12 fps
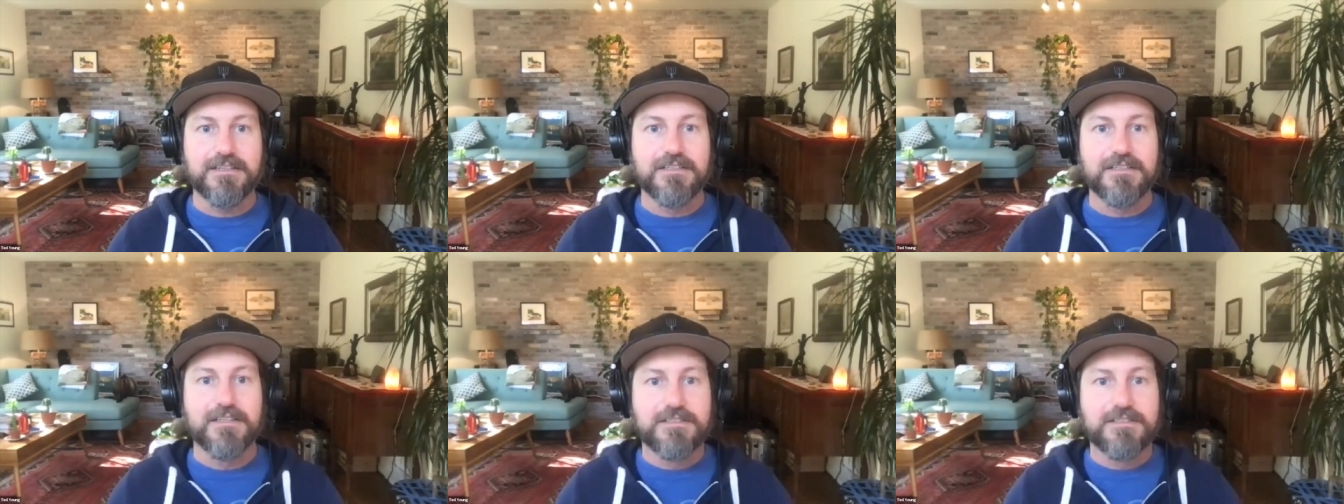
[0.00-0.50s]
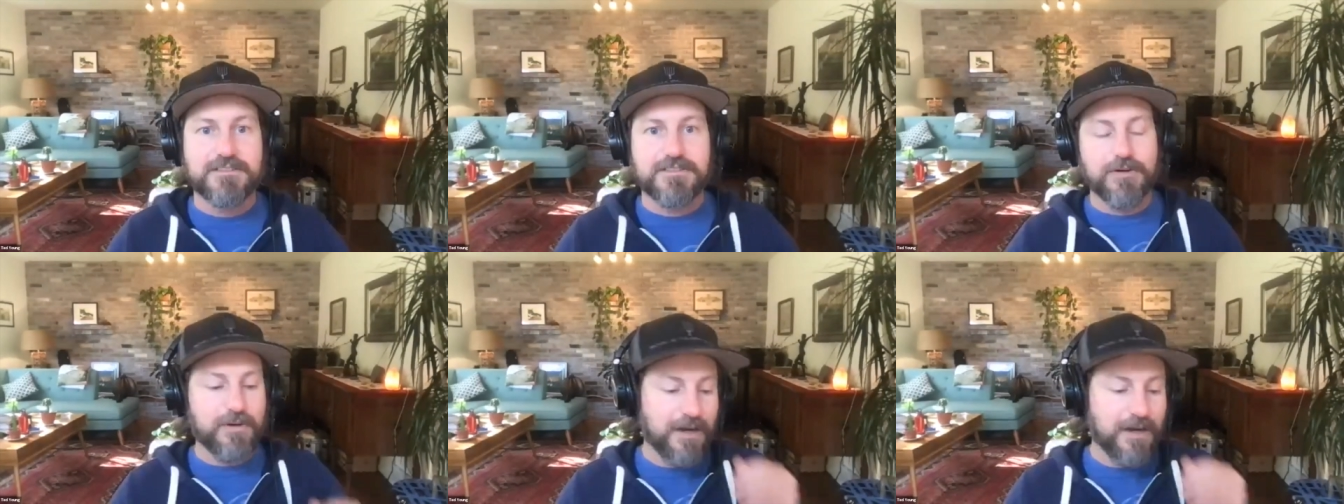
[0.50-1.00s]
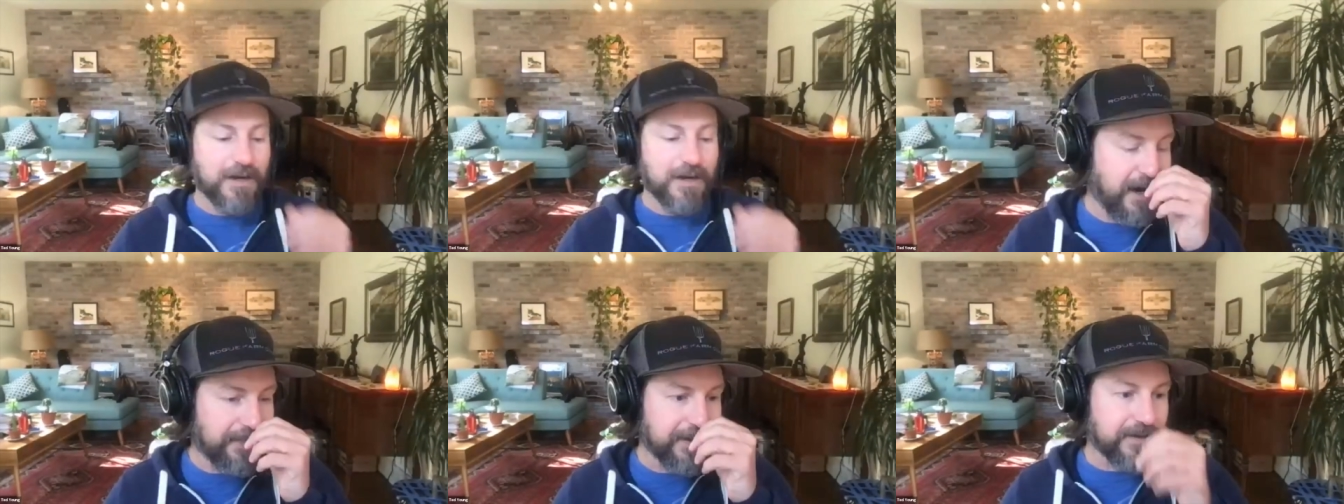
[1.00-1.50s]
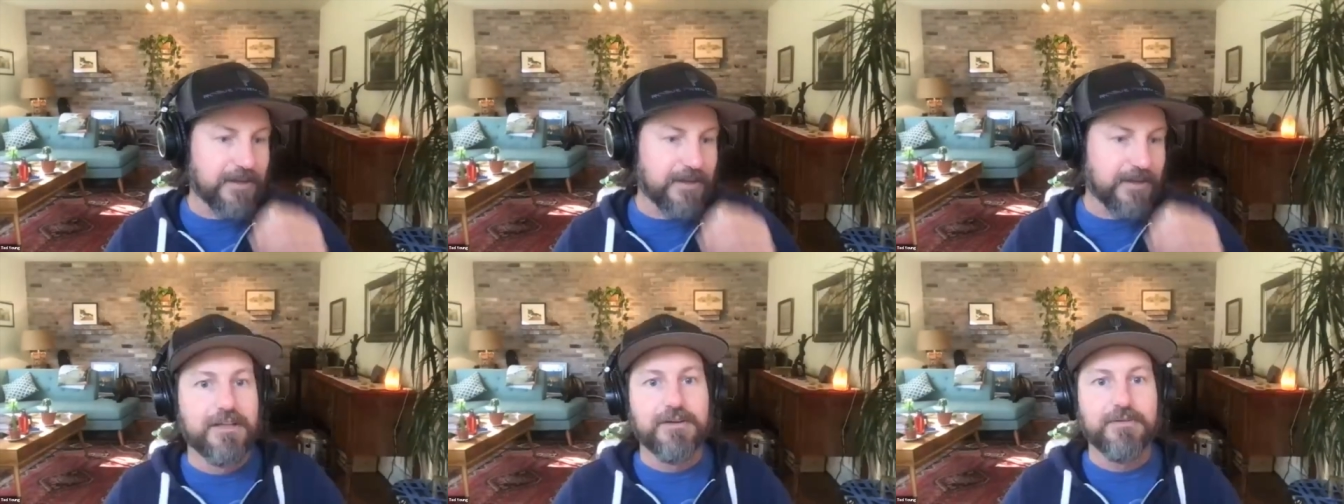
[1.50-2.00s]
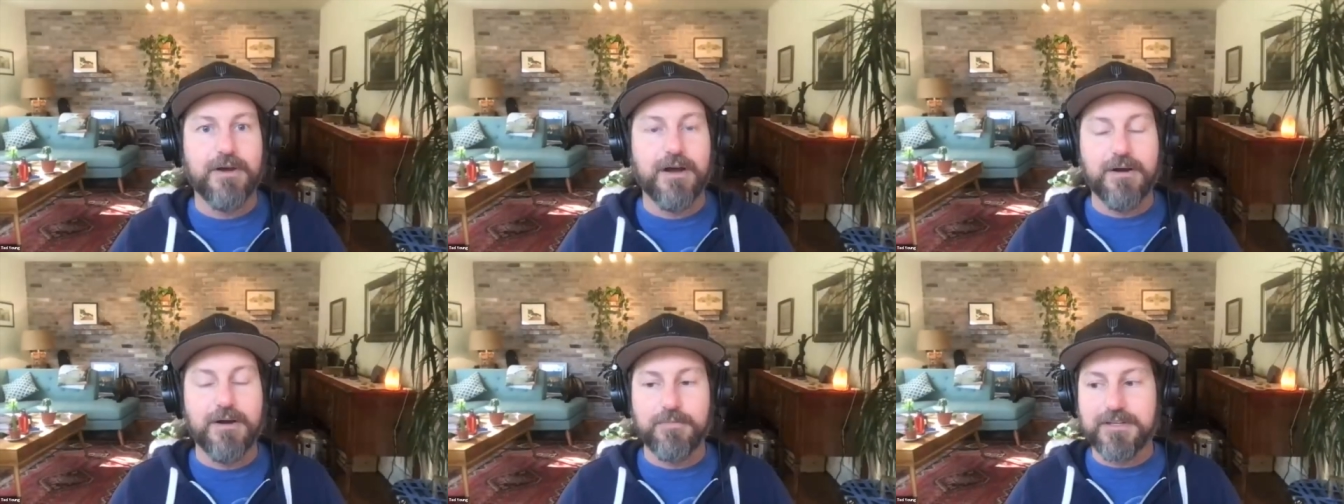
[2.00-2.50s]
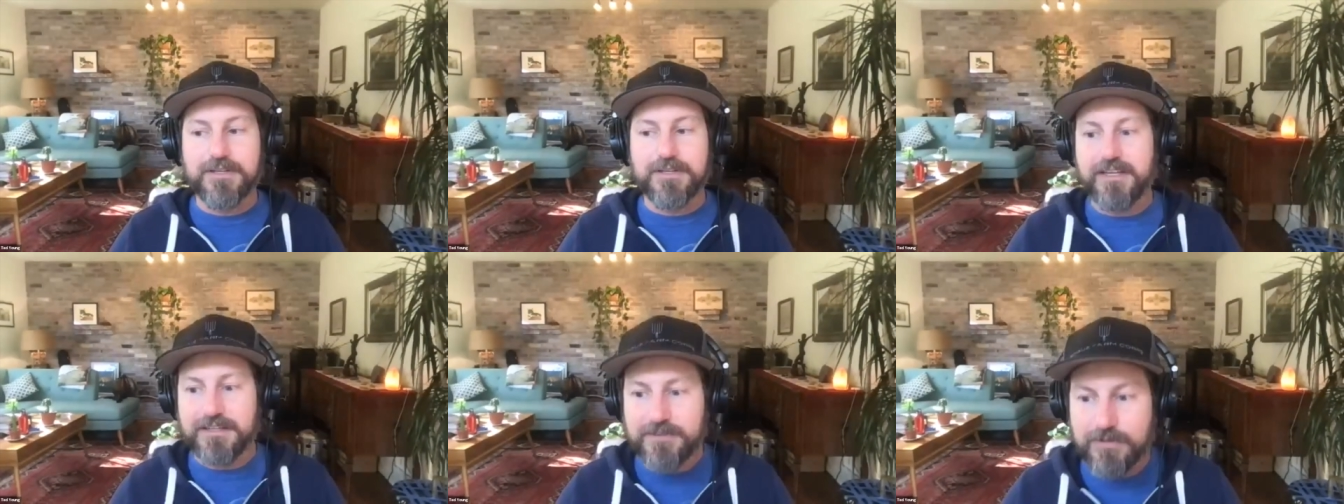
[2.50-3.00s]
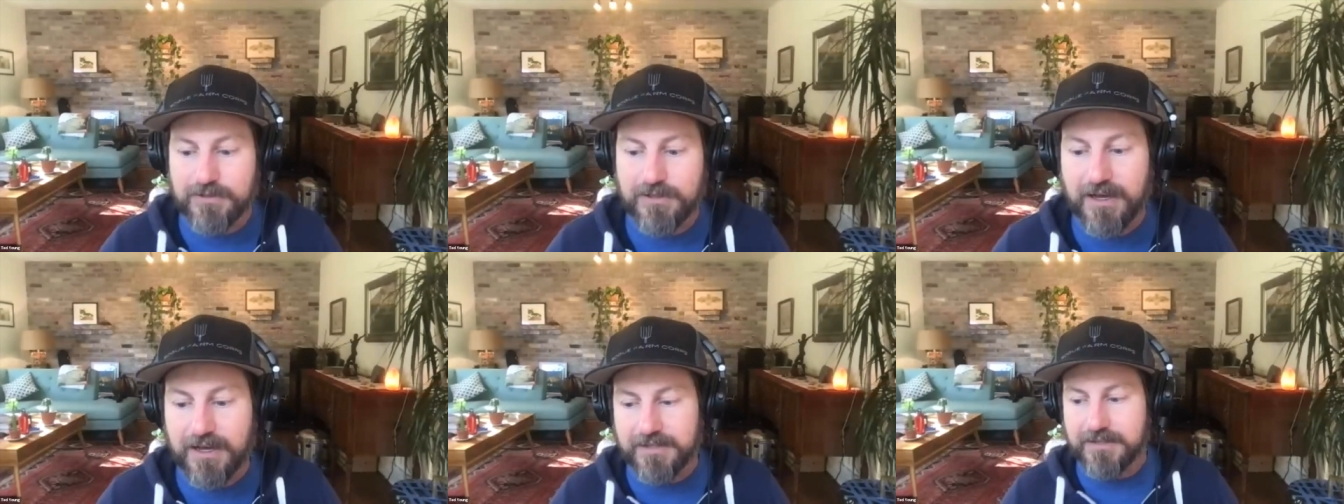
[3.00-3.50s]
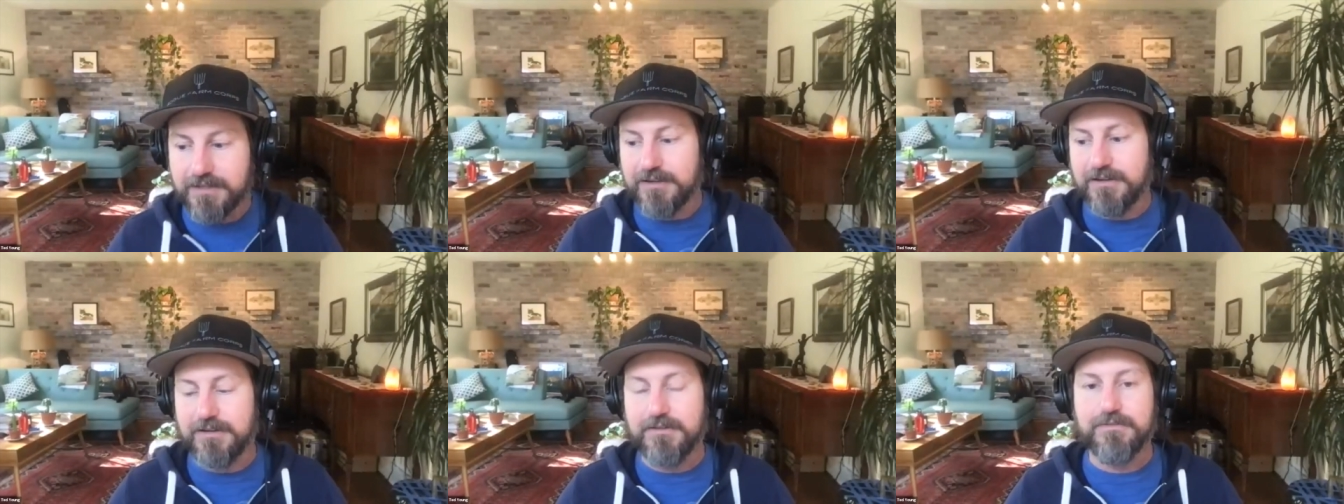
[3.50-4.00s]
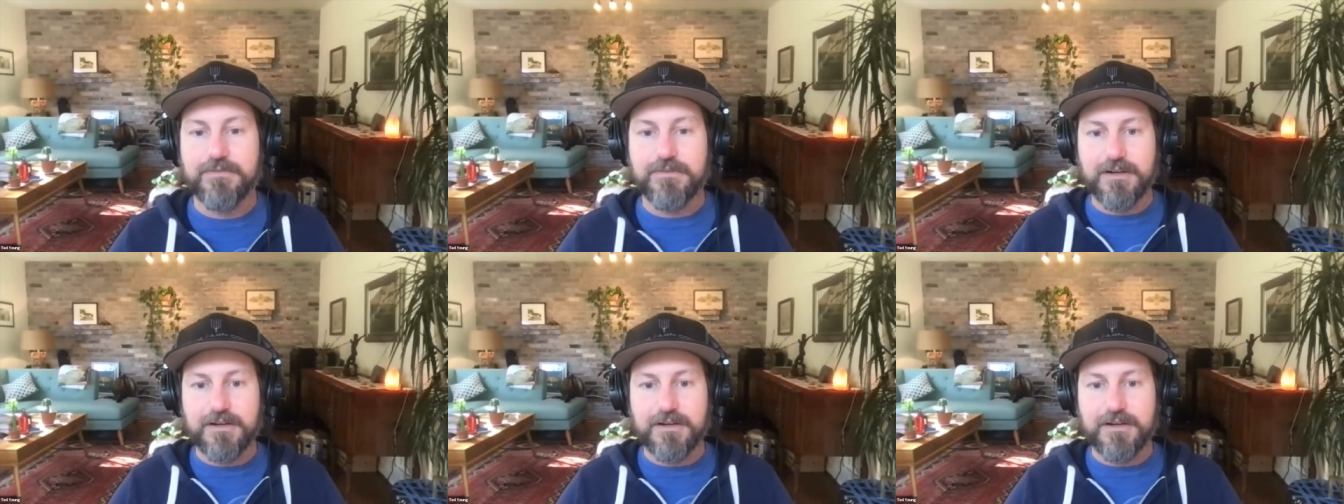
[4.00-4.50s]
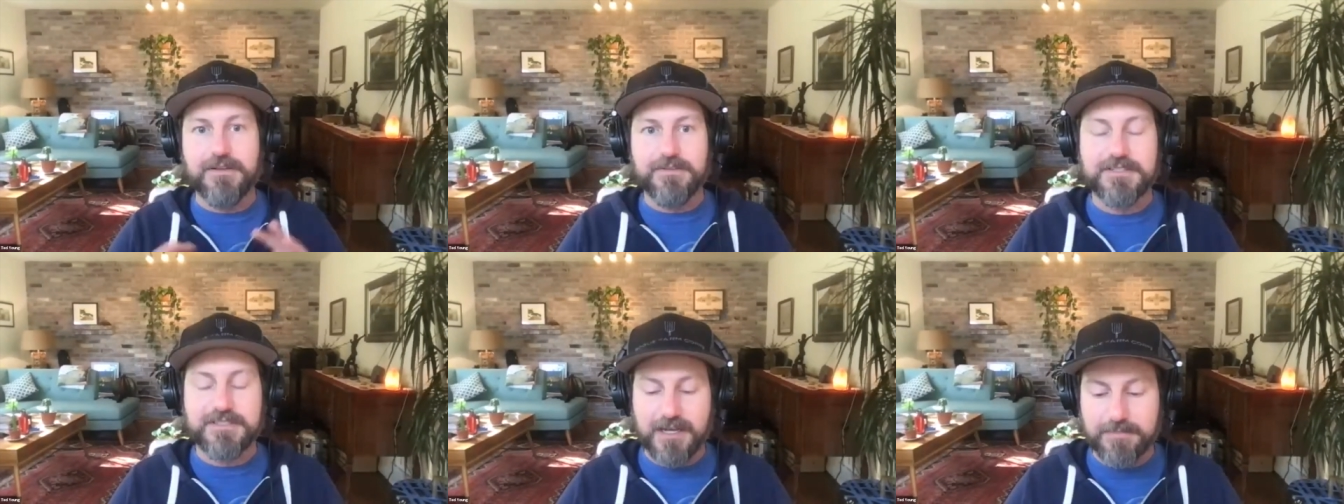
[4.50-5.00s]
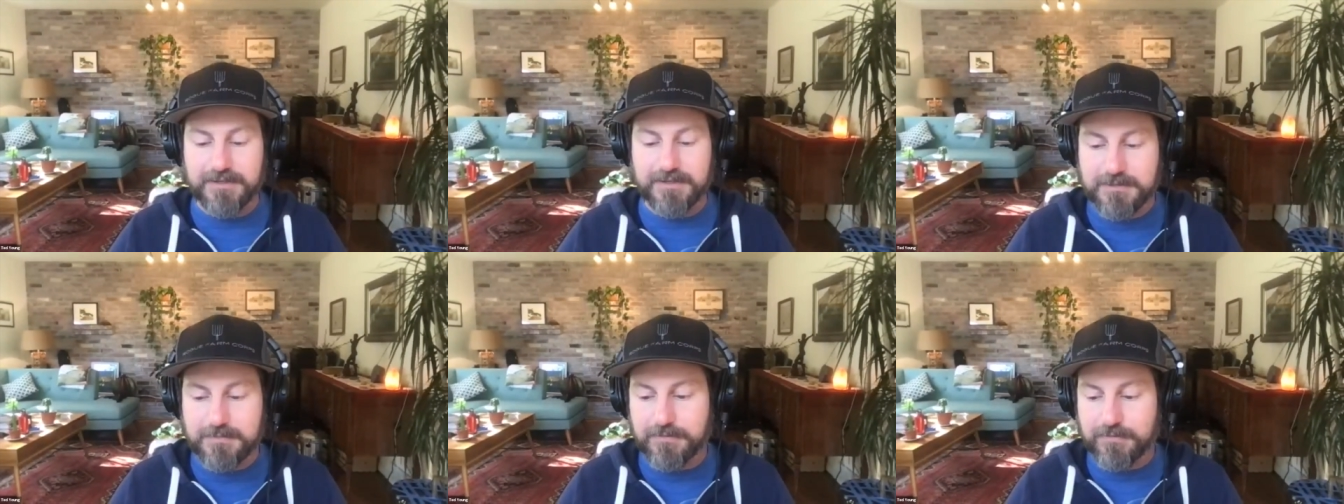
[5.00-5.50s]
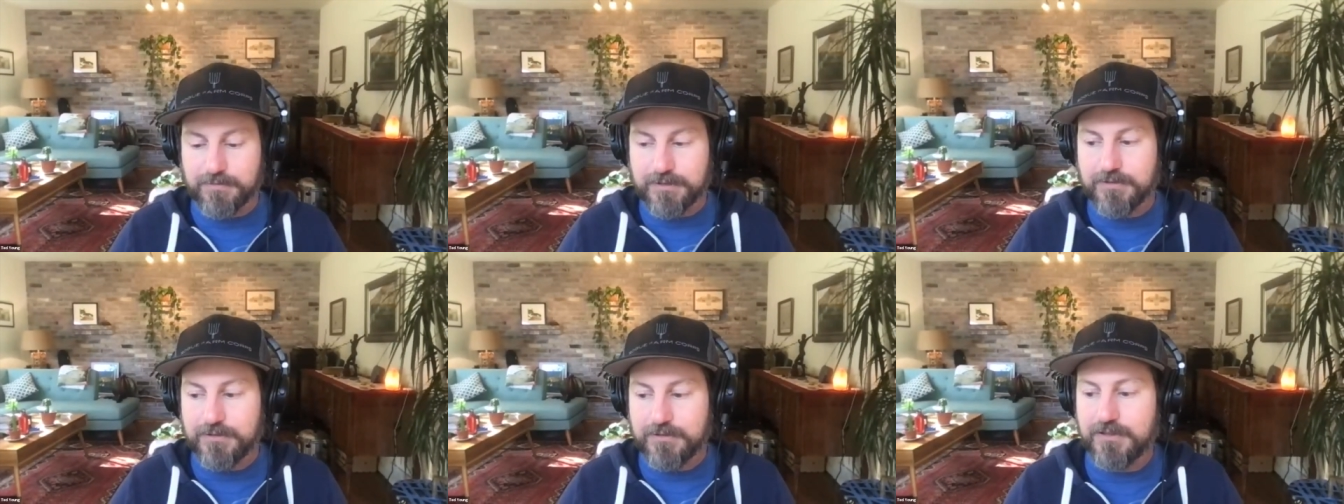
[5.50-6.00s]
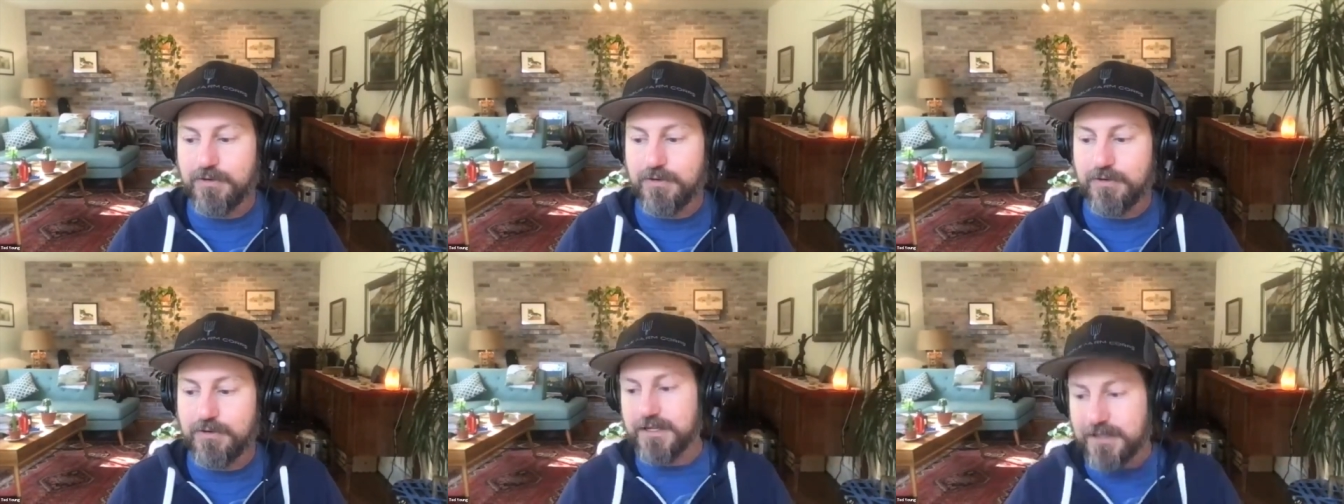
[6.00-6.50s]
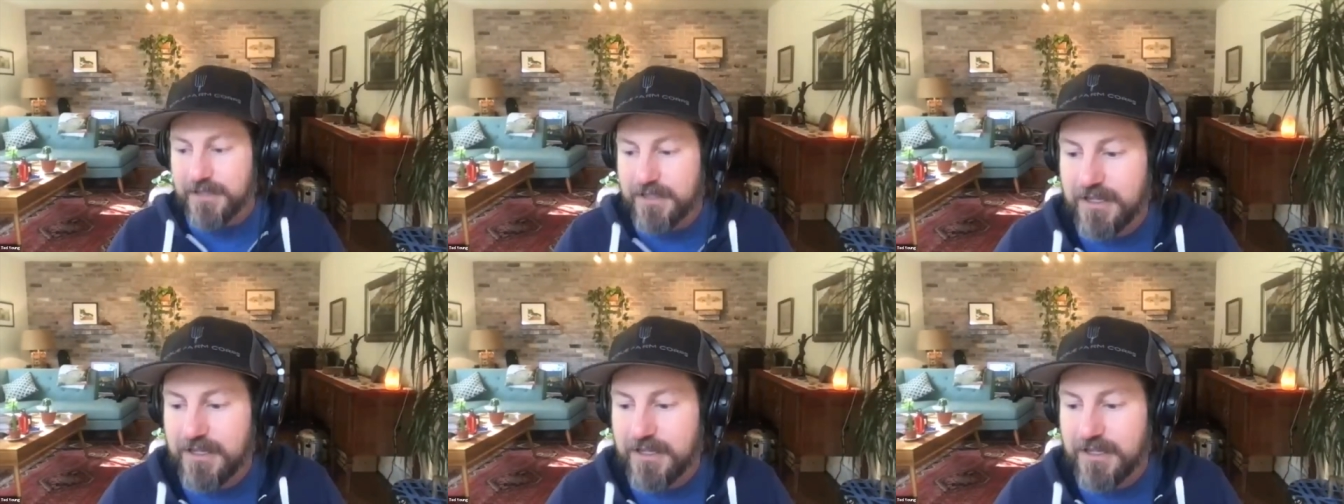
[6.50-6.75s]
So I think we can get into a lot of these topics, but real quick,